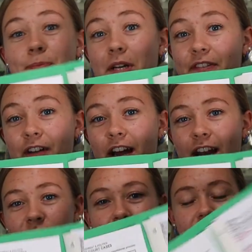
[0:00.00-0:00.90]
pretty fun.
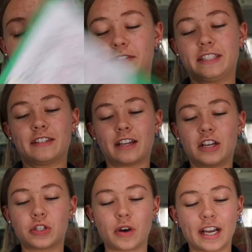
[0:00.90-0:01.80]
I've been
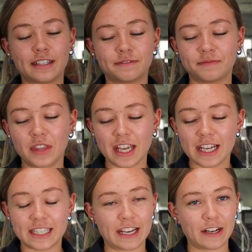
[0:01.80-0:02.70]
enjoying
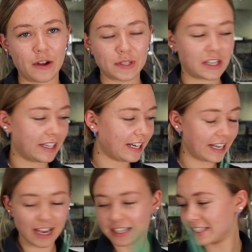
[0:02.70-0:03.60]
taking notes on it, I
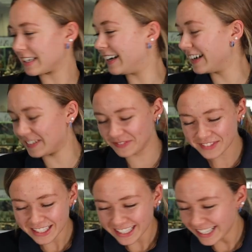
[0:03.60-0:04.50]
guess.
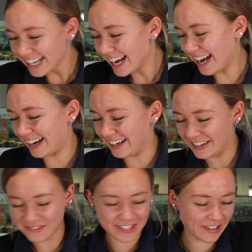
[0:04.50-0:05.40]

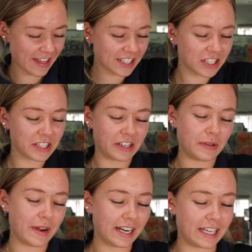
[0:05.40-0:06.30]
So that's just a
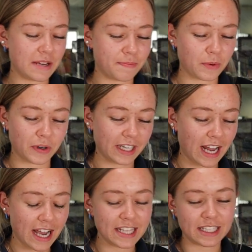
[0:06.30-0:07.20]
good way to keep
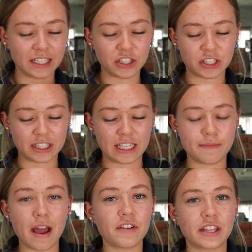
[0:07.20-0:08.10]
organized and just
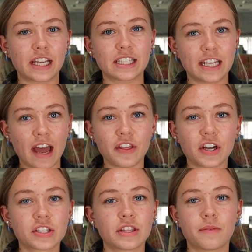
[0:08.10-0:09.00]
keep everything
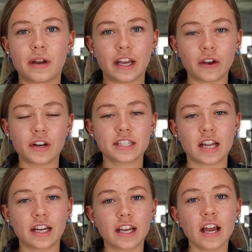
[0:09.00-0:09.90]
together so that when I go to
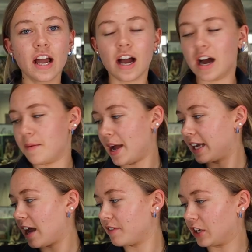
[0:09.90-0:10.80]
study, I
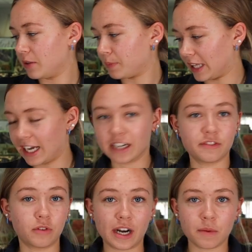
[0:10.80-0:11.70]
can have a good plan
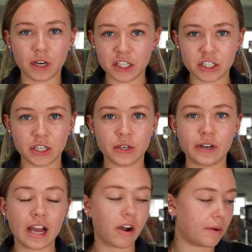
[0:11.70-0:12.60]
of what I want to do
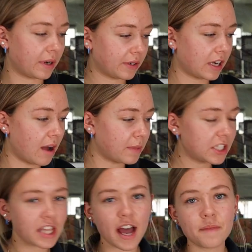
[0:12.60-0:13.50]
and how I want to
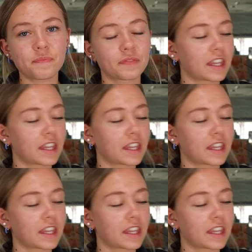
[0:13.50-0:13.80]
accomplish that.